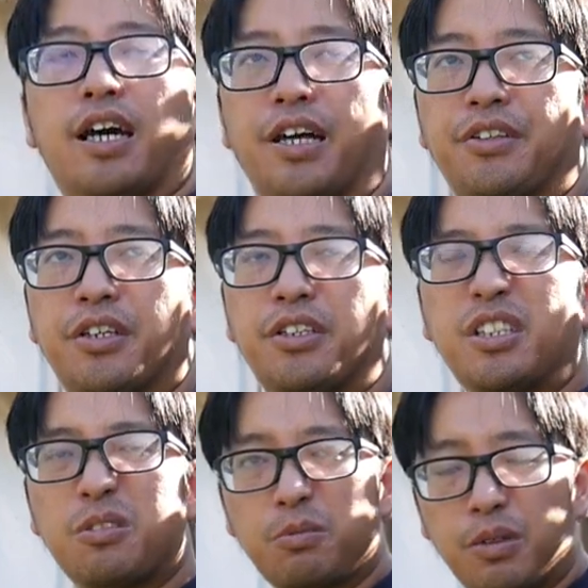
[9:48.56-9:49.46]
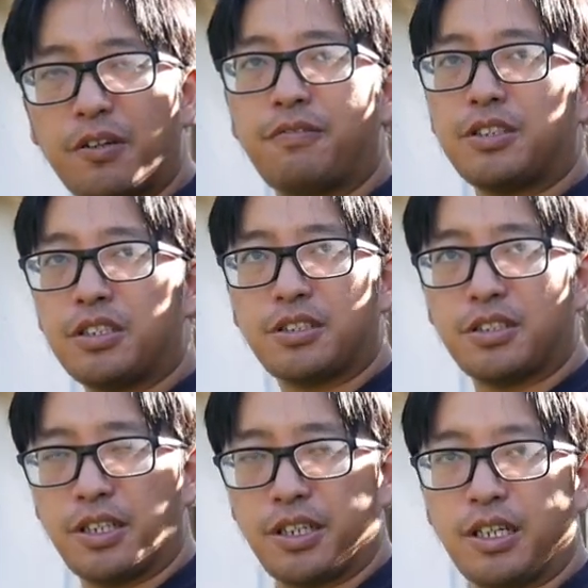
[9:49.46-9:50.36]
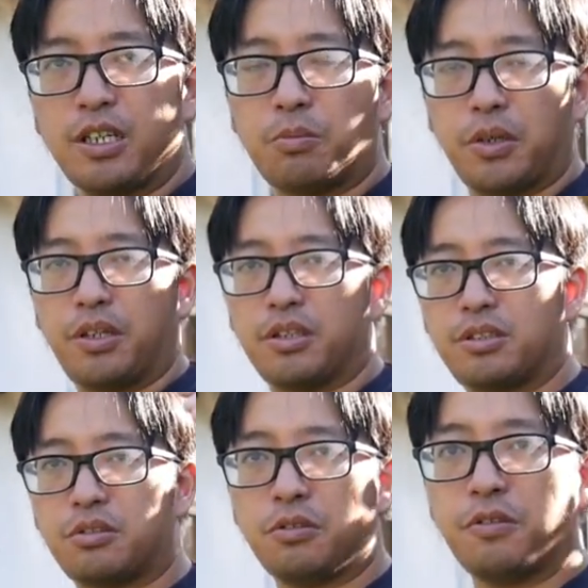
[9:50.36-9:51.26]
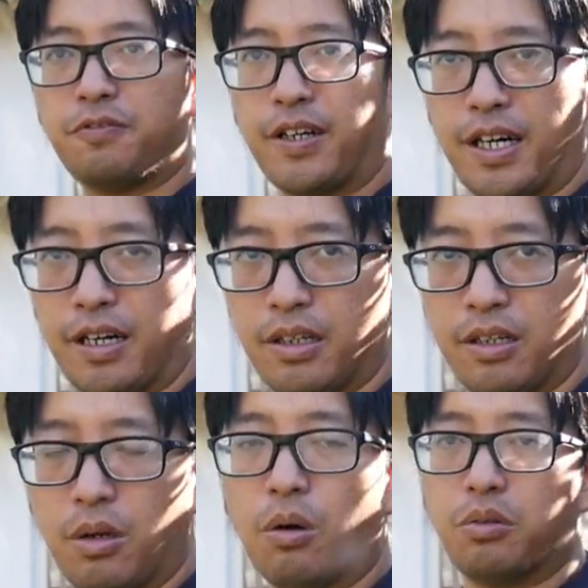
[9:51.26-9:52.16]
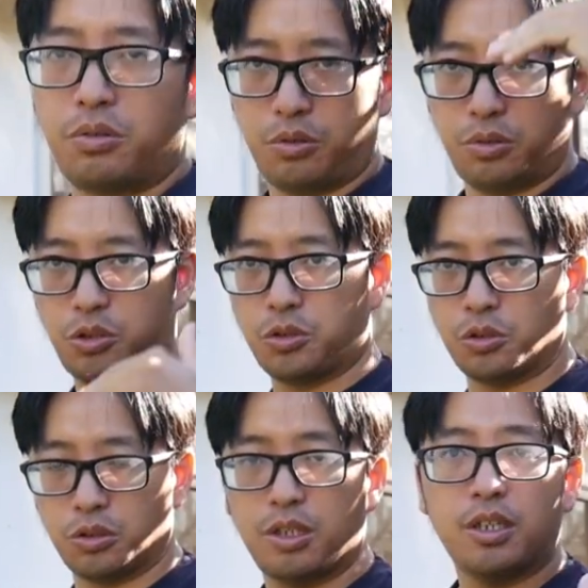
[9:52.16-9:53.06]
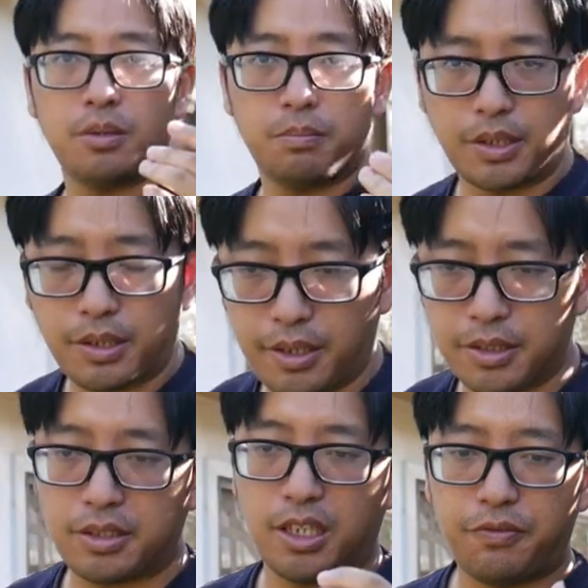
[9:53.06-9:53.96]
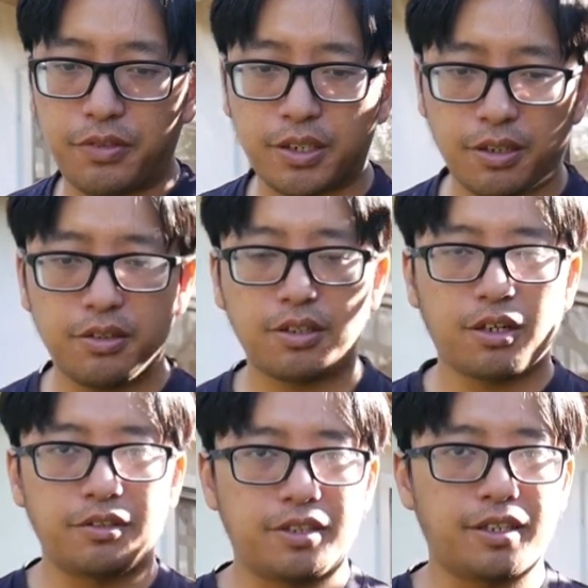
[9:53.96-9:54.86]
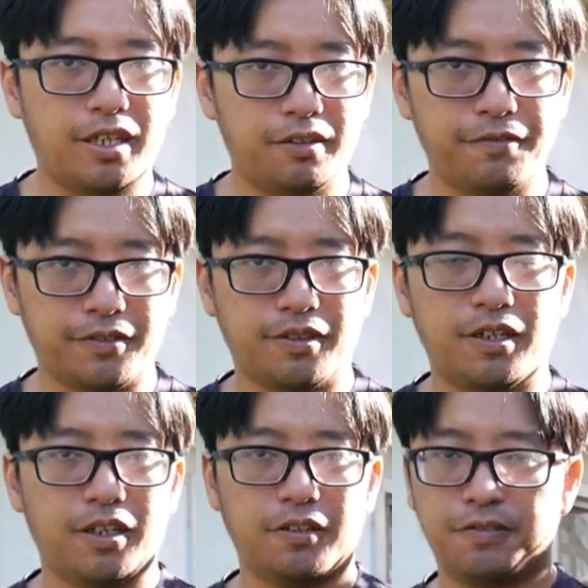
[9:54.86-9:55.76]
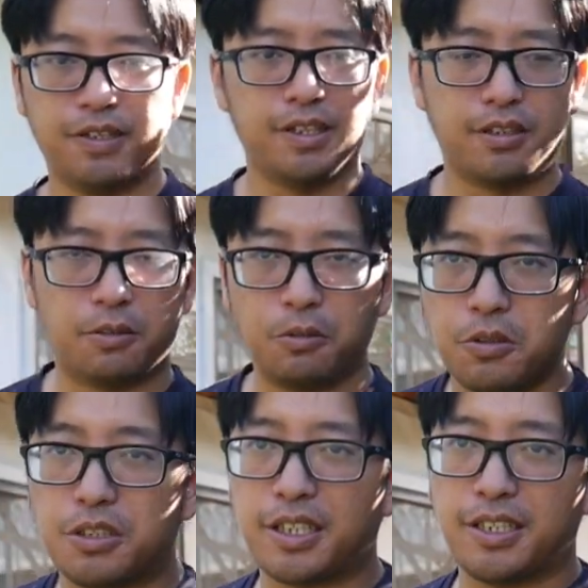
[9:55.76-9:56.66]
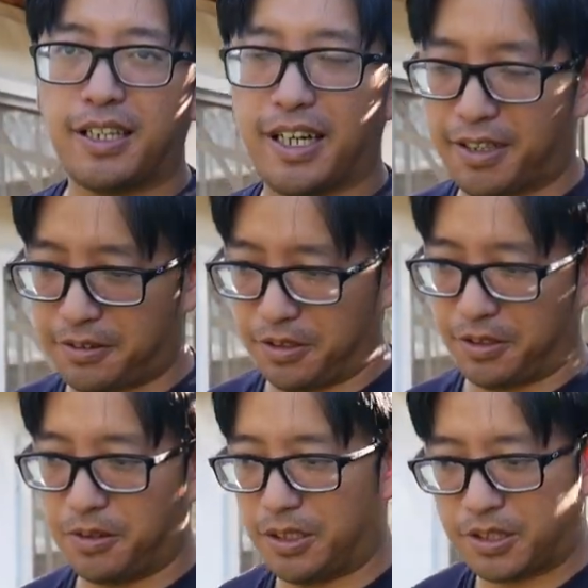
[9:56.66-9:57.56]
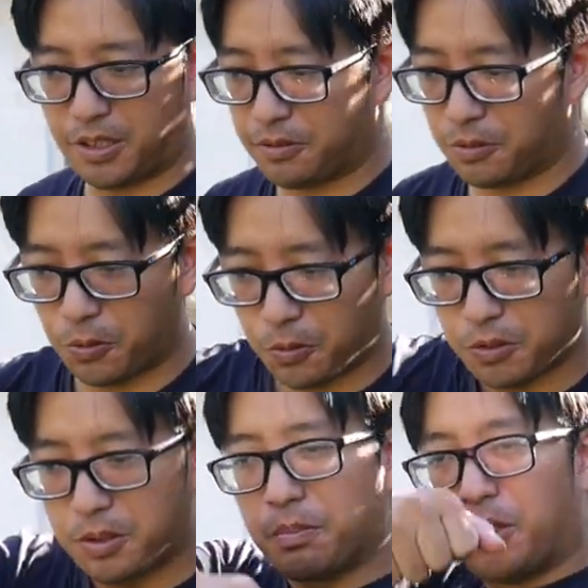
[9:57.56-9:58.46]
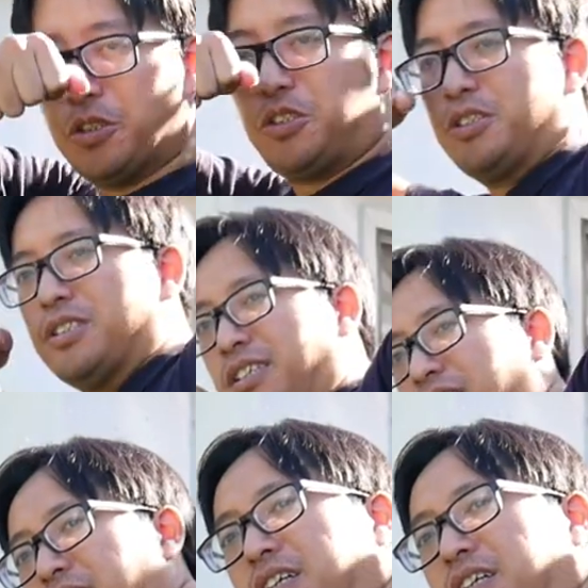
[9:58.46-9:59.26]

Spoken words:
and then you can roughly see whether it's too far or too short. Because if you're going to go to the effort of loosing an arrow and go through all the motions and